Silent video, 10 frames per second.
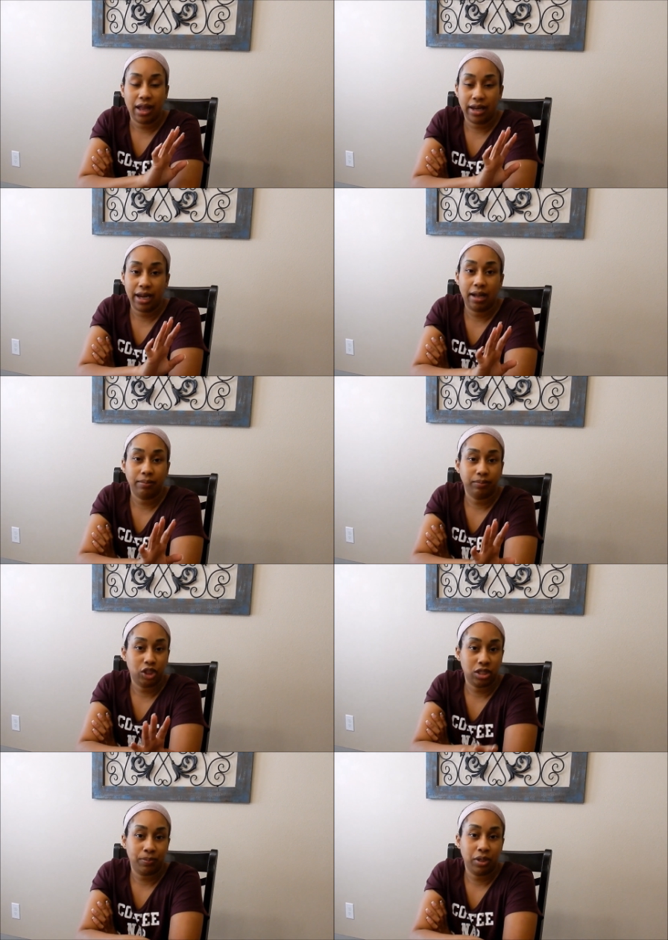and then I'm
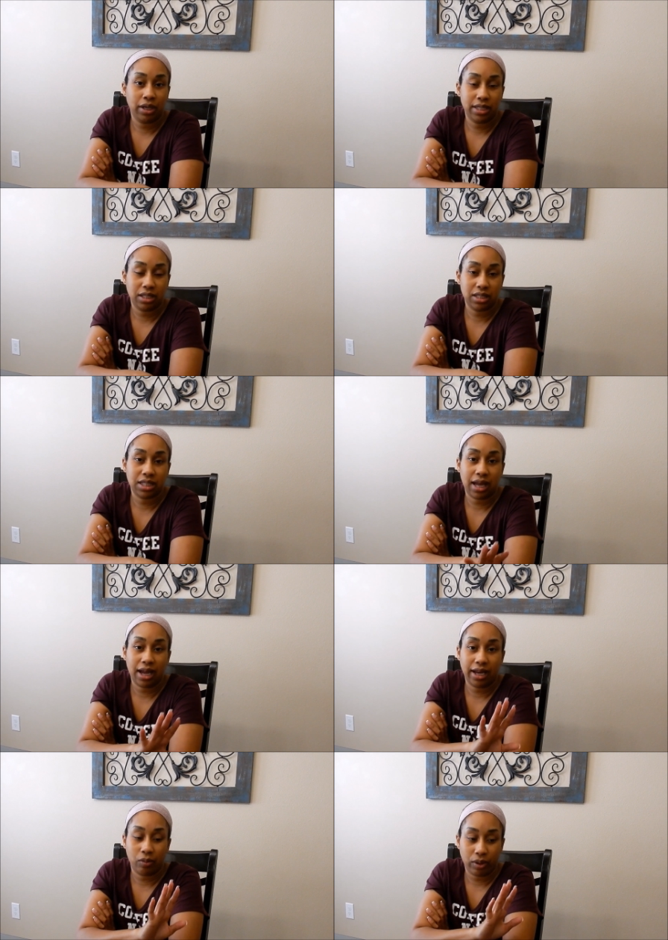just putting it to the
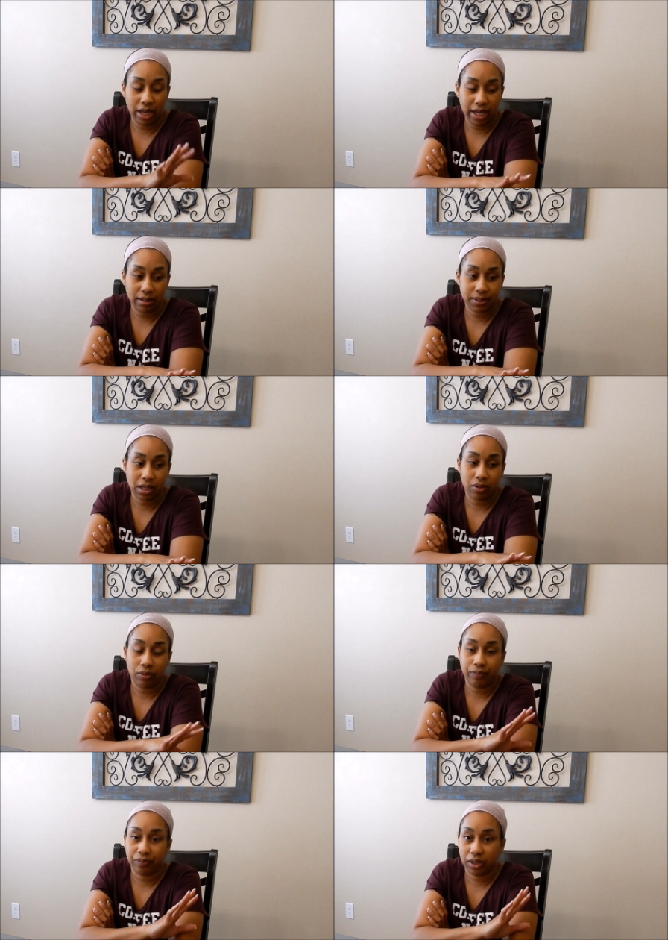side. And when he comes
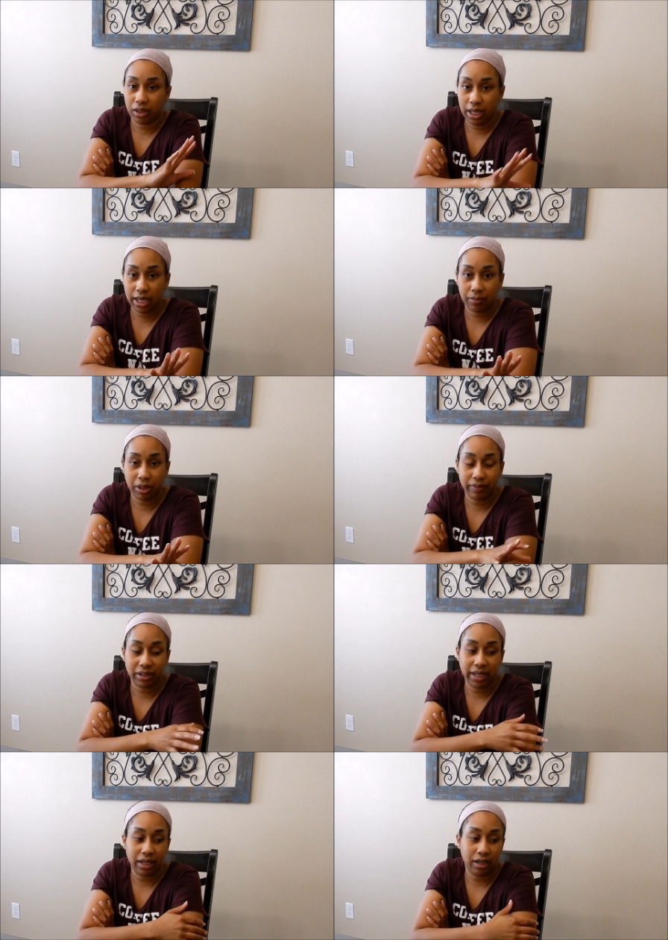home, he can put
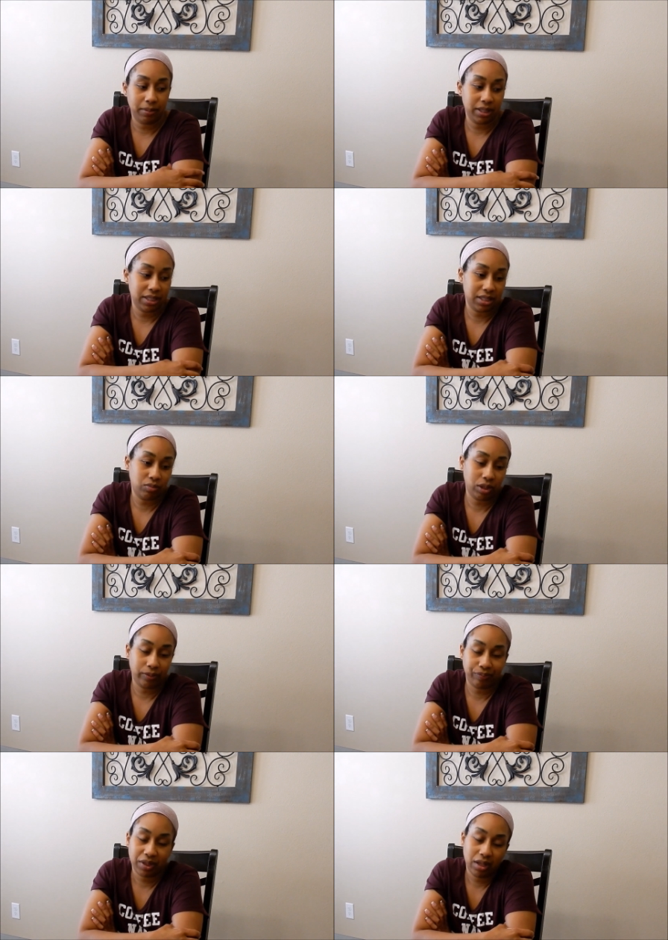everything up because,
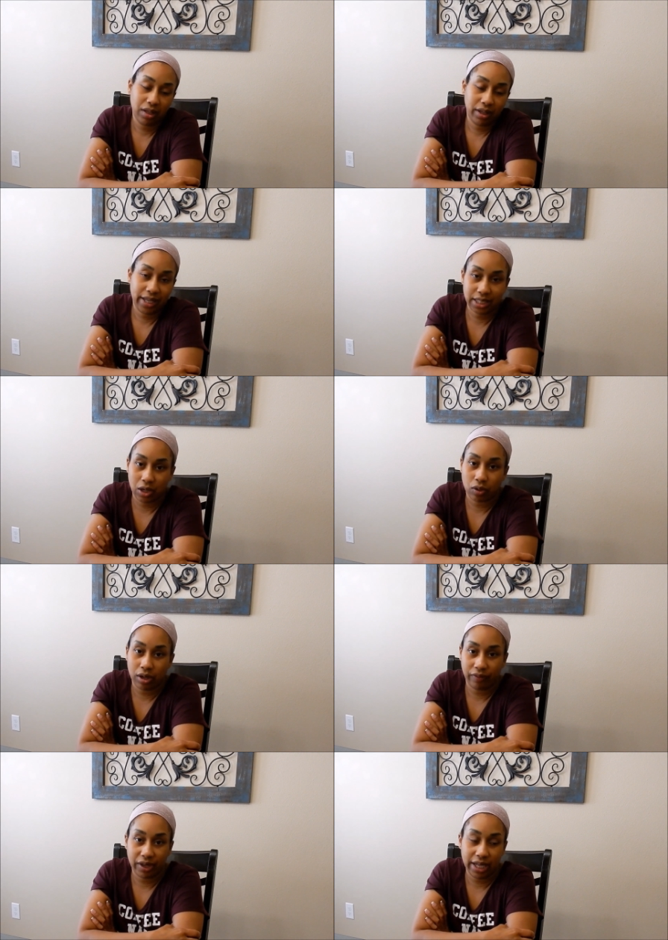well, he's old
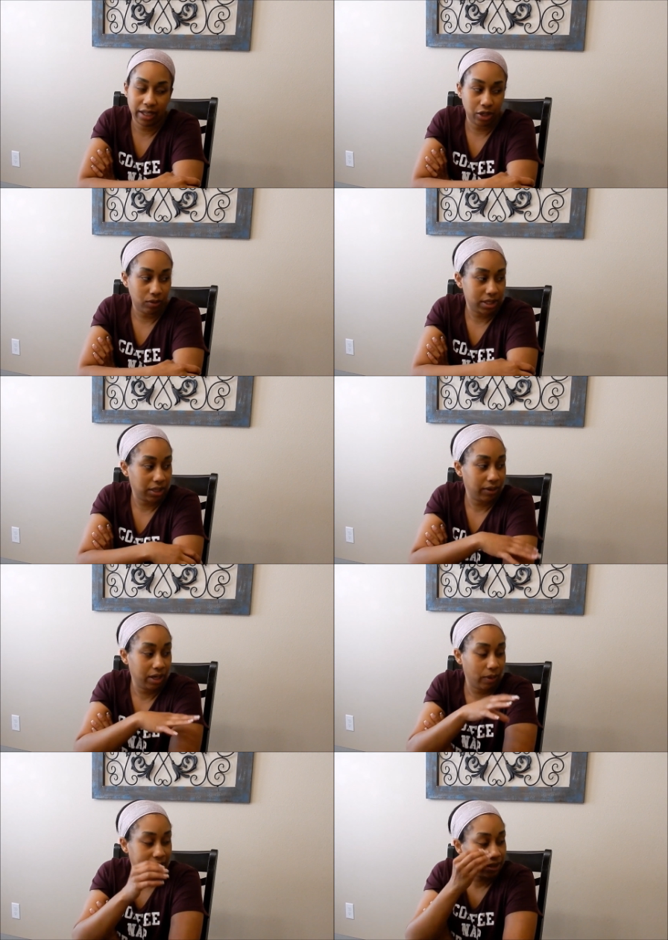enough and he can do it. So
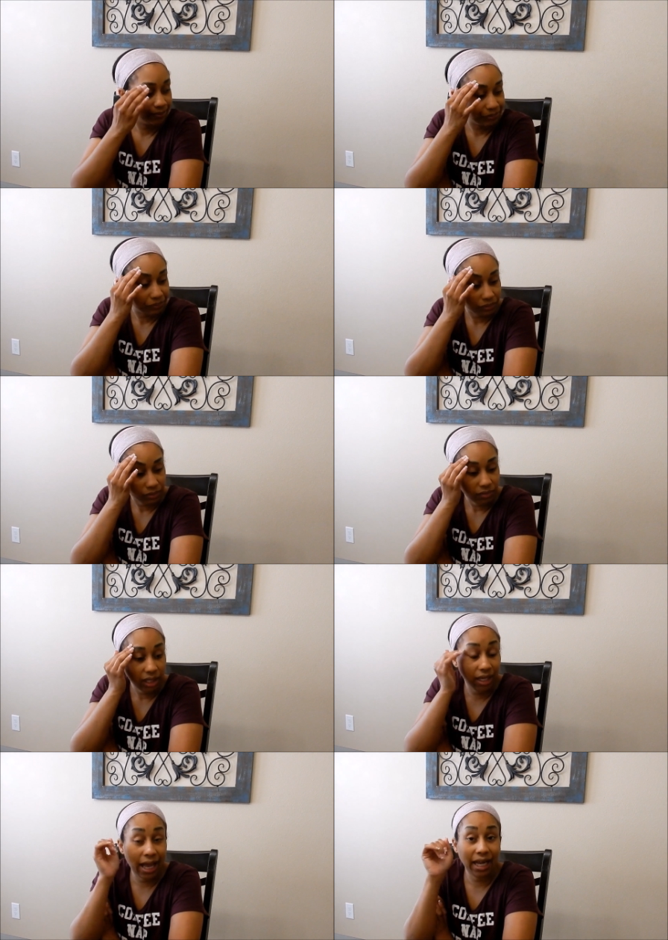anyways,
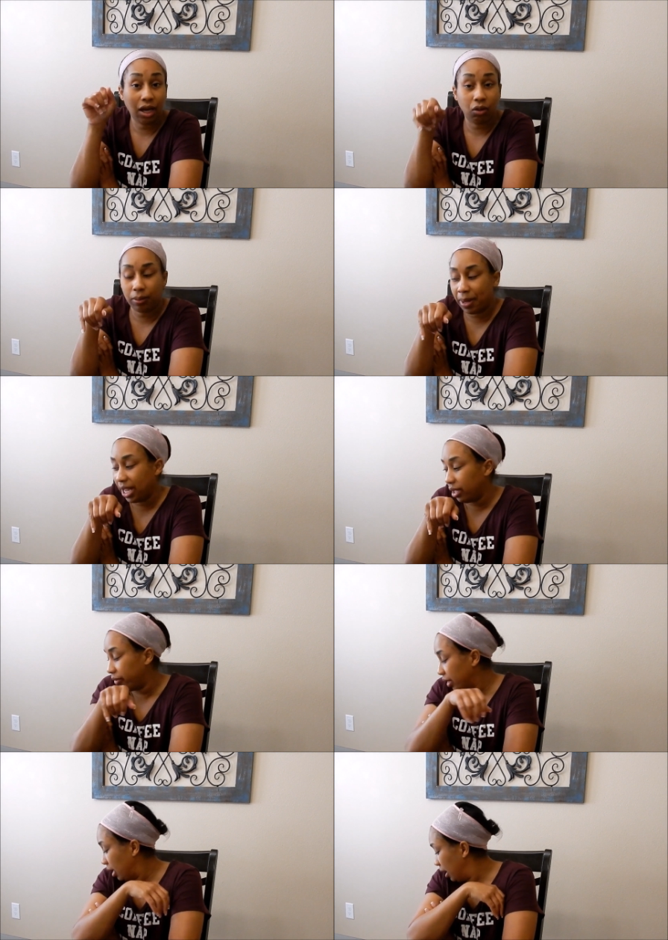got Lola bathed.